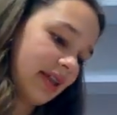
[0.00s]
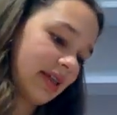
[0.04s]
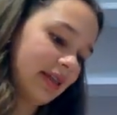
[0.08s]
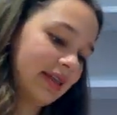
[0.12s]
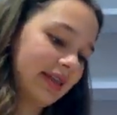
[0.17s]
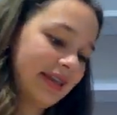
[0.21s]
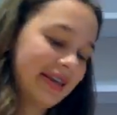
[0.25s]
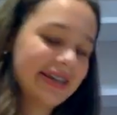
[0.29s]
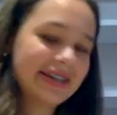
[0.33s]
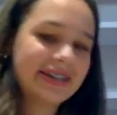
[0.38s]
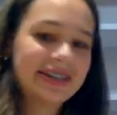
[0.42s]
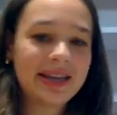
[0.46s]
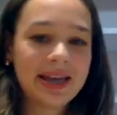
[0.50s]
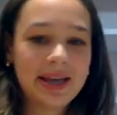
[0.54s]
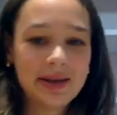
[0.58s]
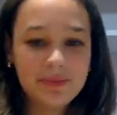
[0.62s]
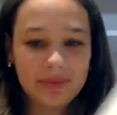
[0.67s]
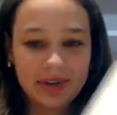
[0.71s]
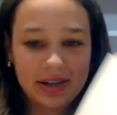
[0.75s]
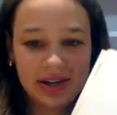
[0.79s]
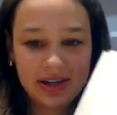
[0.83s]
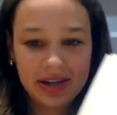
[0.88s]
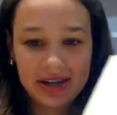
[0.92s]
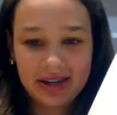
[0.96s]
these
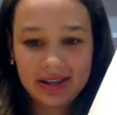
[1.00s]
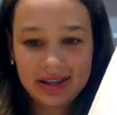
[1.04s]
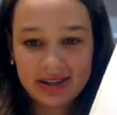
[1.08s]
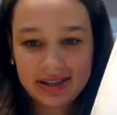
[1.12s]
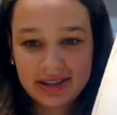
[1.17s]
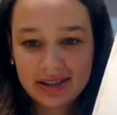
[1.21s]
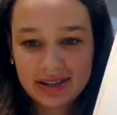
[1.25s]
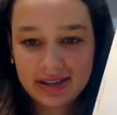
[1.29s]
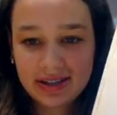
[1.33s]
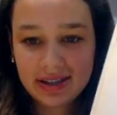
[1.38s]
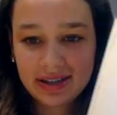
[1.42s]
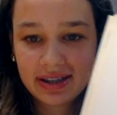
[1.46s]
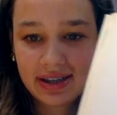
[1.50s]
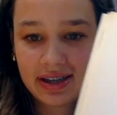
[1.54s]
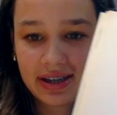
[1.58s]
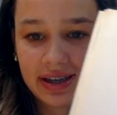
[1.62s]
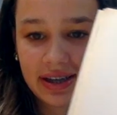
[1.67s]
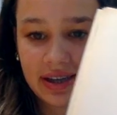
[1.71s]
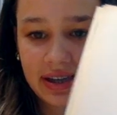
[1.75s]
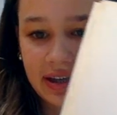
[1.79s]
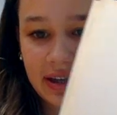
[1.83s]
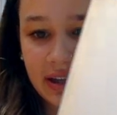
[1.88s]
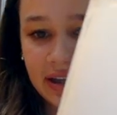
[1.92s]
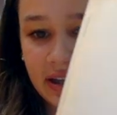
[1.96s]
images
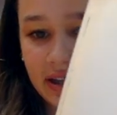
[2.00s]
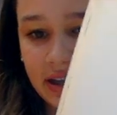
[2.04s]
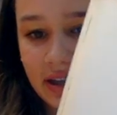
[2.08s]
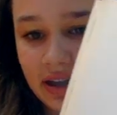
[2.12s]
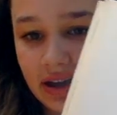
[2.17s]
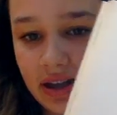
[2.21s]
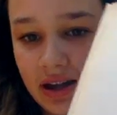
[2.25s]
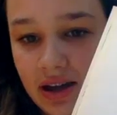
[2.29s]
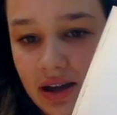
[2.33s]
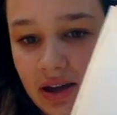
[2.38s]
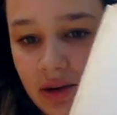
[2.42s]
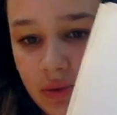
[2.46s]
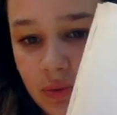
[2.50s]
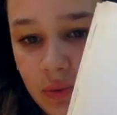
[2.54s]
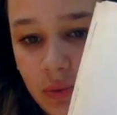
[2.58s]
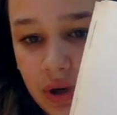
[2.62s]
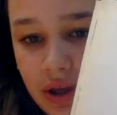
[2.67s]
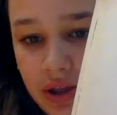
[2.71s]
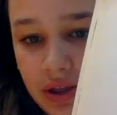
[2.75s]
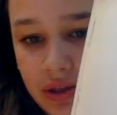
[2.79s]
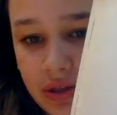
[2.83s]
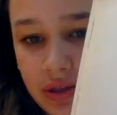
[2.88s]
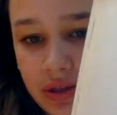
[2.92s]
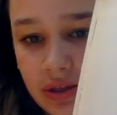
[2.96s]

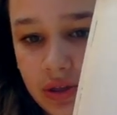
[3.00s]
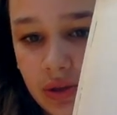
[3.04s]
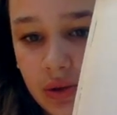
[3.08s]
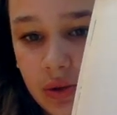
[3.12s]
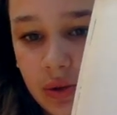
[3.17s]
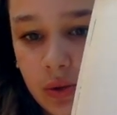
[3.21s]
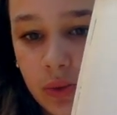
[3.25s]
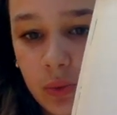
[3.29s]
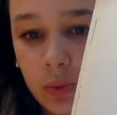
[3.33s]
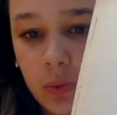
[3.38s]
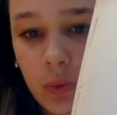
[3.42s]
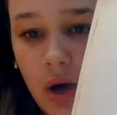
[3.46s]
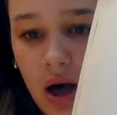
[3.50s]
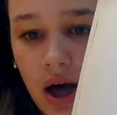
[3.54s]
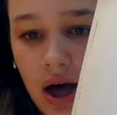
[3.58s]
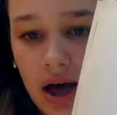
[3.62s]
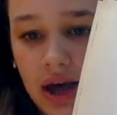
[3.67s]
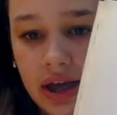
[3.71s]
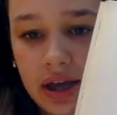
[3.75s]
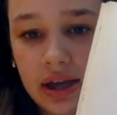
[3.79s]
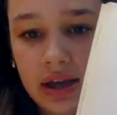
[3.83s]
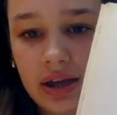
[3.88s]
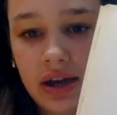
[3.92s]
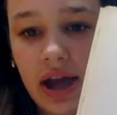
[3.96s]
with the
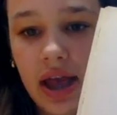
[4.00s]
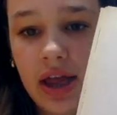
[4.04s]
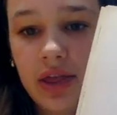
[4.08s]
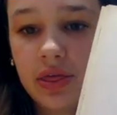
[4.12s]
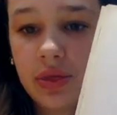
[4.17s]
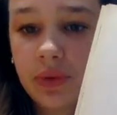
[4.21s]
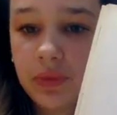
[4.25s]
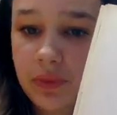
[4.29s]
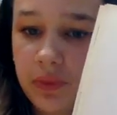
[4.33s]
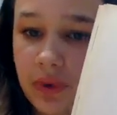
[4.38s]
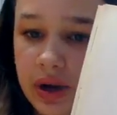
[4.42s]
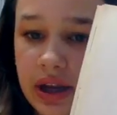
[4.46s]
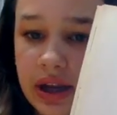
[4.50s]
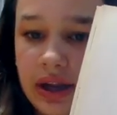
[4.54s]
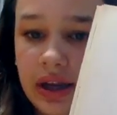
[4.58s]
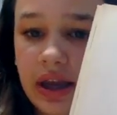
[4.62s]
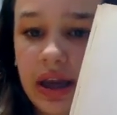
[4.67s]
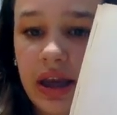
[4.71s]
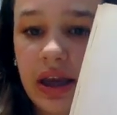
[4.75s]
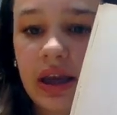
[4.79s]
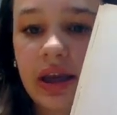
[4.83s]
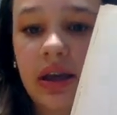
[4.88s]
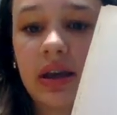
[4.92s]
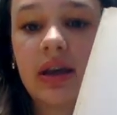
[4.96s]
wine and the
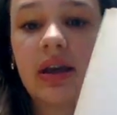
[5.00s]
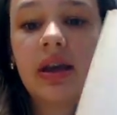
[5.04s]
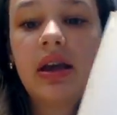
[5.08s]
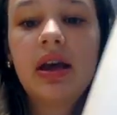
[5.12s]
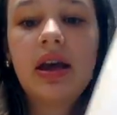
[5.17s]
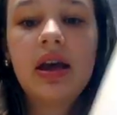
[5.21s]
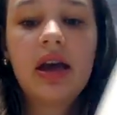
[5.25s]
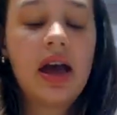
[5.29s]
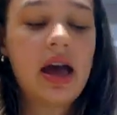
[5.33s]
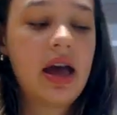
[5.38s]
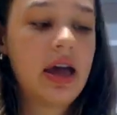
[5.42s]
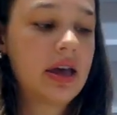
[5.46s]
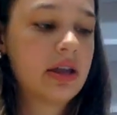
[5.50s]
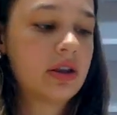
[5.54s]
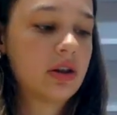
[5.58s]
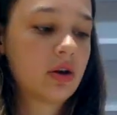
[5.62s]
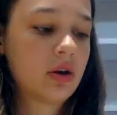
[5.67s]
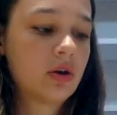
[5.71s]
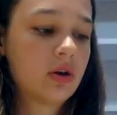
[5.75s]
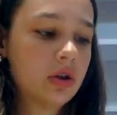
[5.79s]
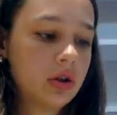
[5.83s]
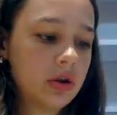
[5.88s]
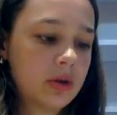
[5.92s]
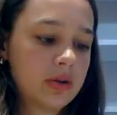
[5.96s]
raining, and the
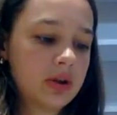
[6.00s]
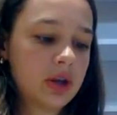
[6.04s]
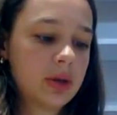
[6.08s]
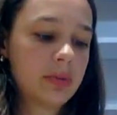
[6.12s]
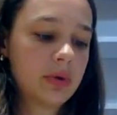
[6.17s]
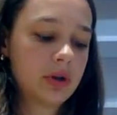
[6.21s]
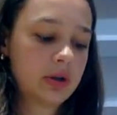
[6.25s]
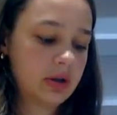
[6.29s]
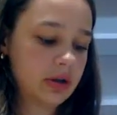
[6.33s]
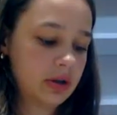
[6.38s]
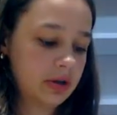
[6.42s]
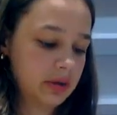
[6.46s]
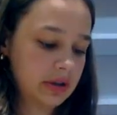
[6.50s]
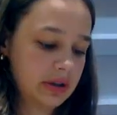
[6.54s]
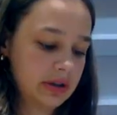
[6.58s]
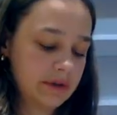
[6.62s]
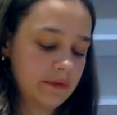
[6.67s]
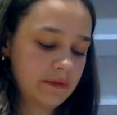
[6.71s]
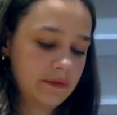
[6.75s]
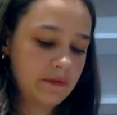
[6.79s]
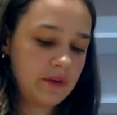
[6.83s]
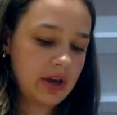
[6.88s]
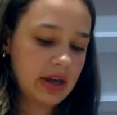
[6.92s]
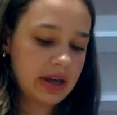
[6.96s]
close-up onto his
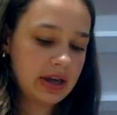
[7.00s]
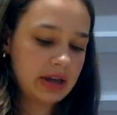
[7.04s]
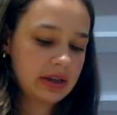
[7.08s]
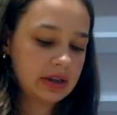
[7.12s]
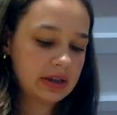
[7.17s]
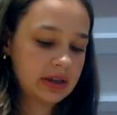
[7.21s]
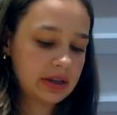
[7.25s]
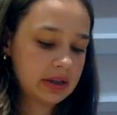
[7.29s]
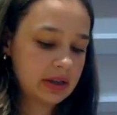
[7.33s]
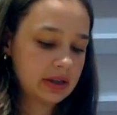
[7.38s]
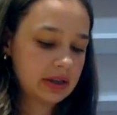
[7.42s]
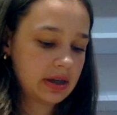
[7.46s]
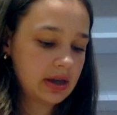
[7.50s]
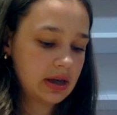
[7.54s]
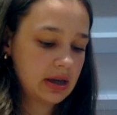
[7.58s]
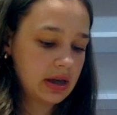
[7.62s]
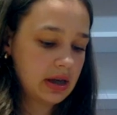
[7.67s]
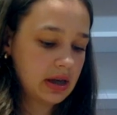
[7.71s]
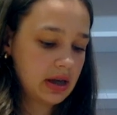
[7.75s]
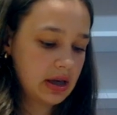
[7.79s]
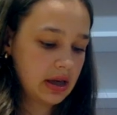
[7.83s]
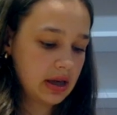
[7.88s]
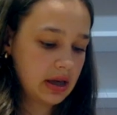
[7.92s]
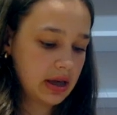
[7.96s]
face
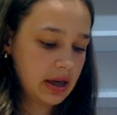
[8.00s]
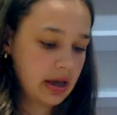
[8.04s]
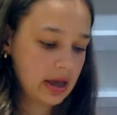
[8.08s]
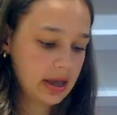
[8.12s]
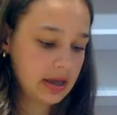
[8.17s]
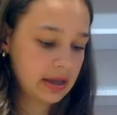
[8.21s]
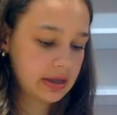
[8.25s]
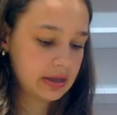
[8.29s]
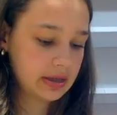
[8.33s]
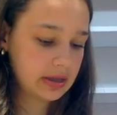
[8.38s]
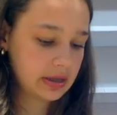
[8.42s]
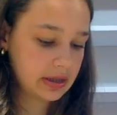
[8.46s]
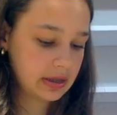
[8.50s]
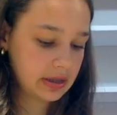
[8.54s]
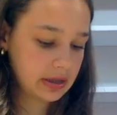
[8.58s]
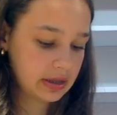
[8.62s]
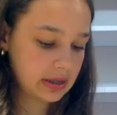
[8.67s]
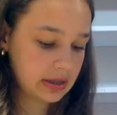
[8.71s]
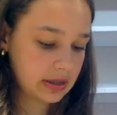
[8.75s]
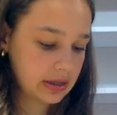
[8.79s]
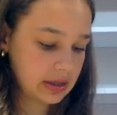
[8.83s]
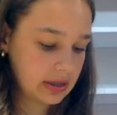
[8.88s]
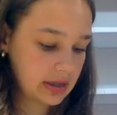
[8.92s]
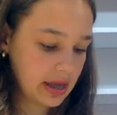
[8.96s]
is the
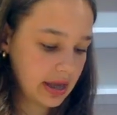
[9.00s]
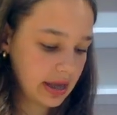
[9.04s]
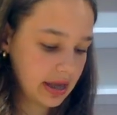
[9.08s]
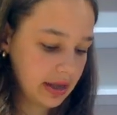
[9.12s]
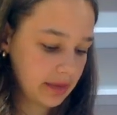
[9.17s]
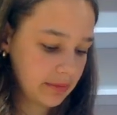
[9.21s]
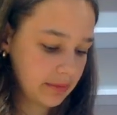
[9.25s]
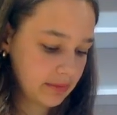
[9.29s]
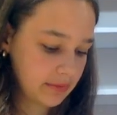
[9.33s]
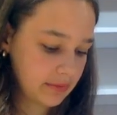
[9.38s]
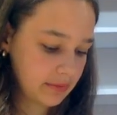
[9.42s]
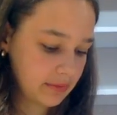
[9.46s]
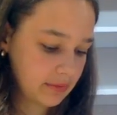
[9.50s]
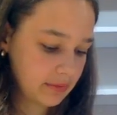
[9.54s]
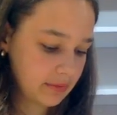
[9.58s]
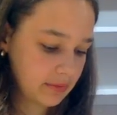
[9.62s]
same